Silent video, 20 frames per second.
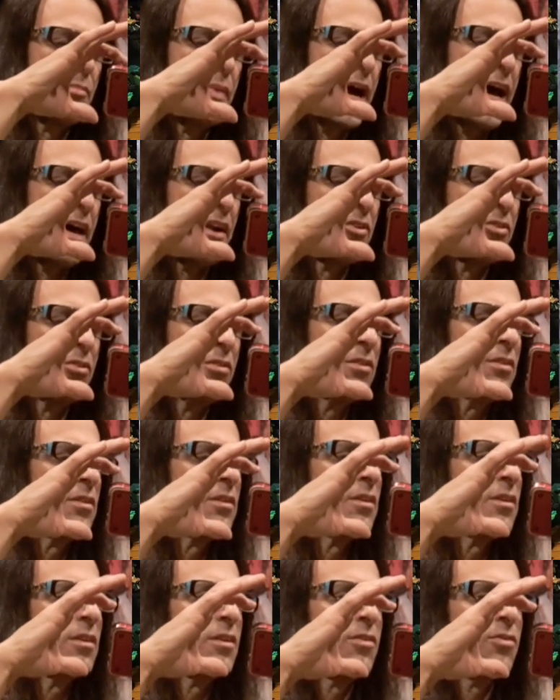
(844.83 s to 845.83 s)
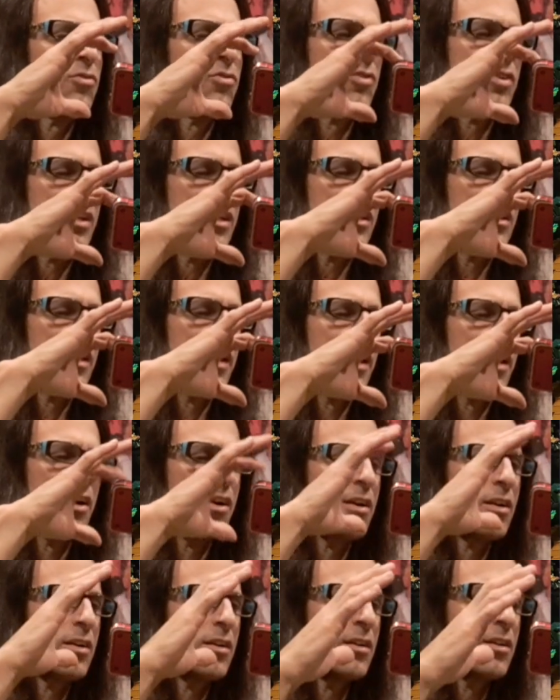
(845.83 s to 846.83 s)
battle scene
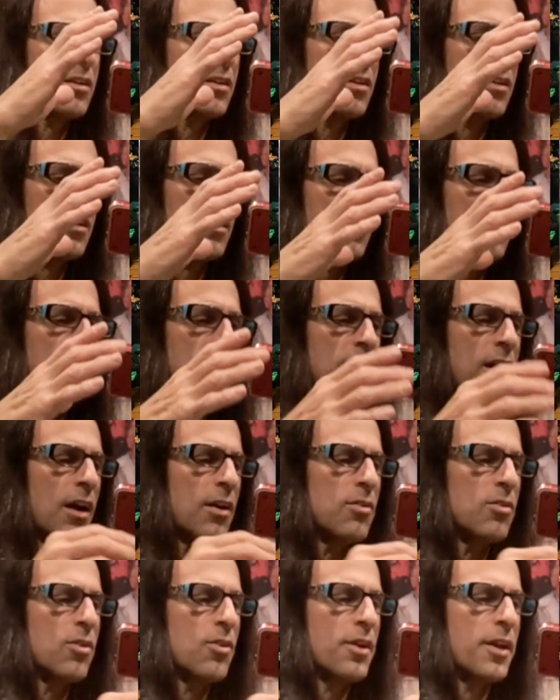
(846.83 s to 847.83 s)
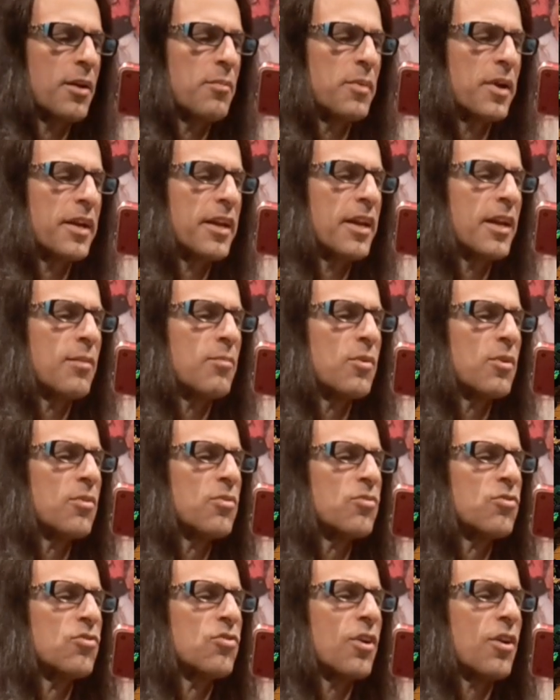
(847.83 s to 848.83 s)
there. Okay, my camera
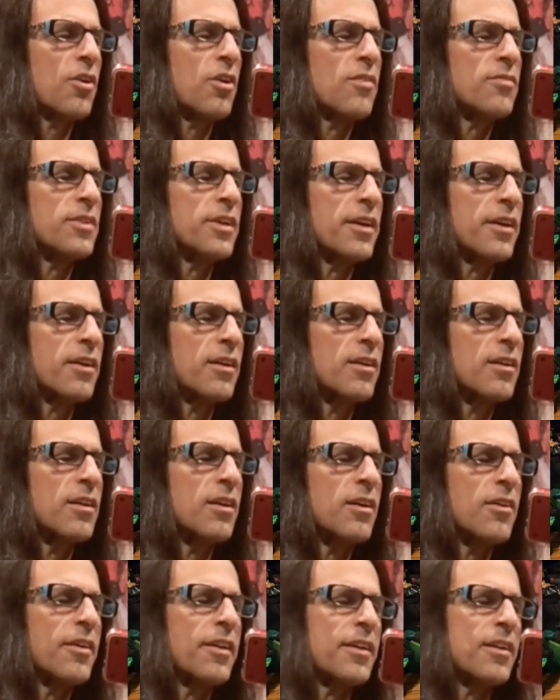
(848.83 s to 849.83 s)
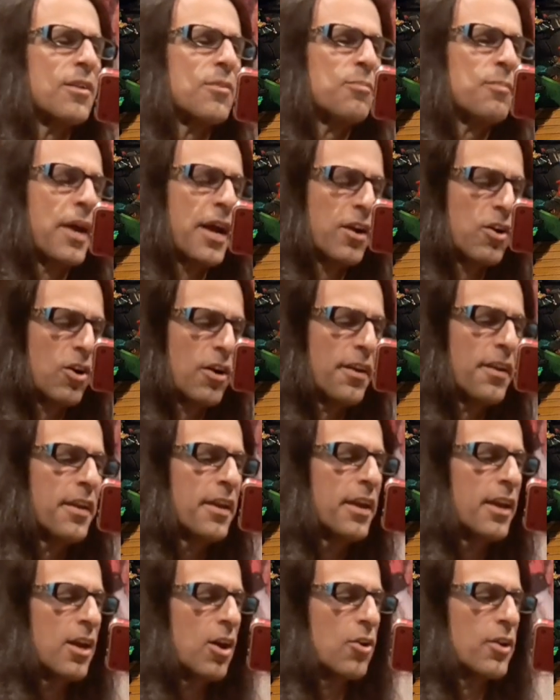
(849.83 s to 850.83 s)
shut off there. All right, it's back on.
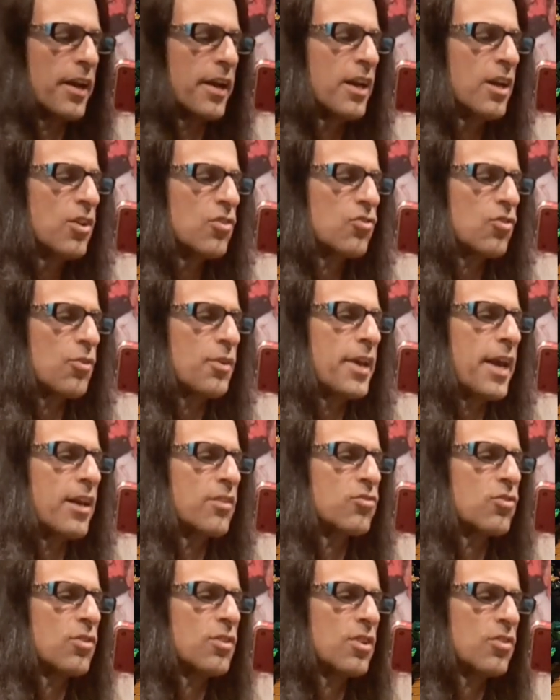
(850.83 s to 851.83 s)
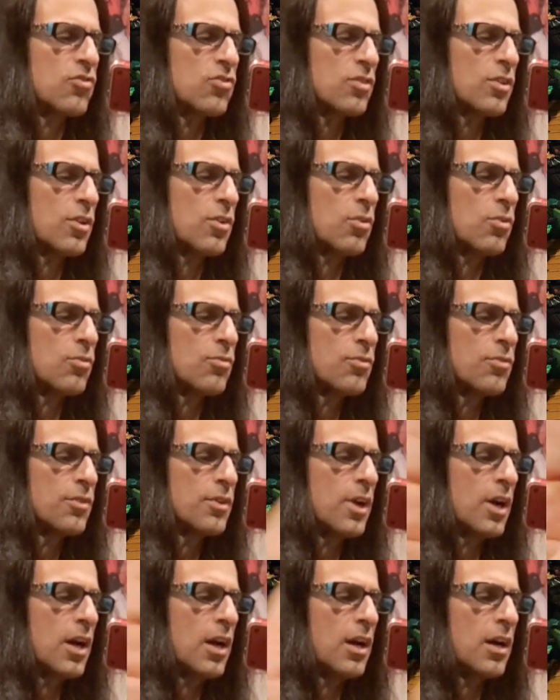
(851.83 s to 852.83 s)
Okay, so yeah, so this little
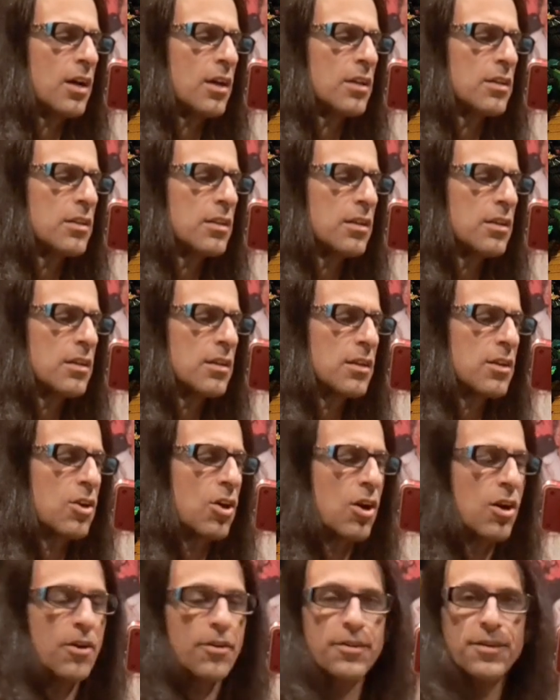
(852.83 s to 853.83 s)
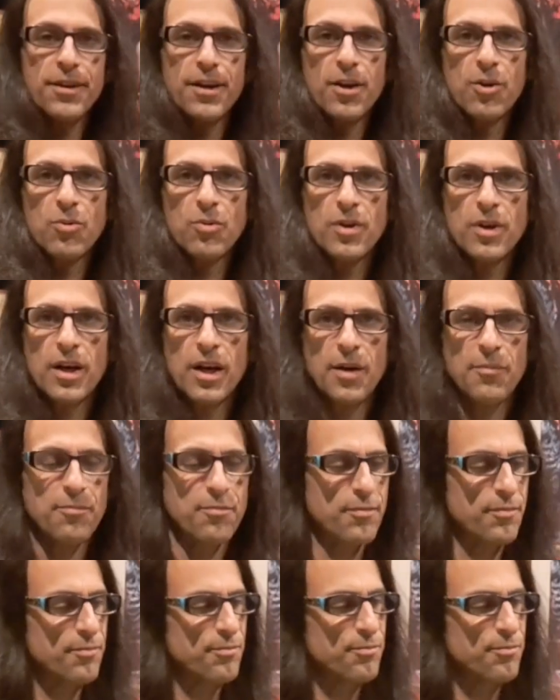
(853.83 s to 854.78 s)
car, you know,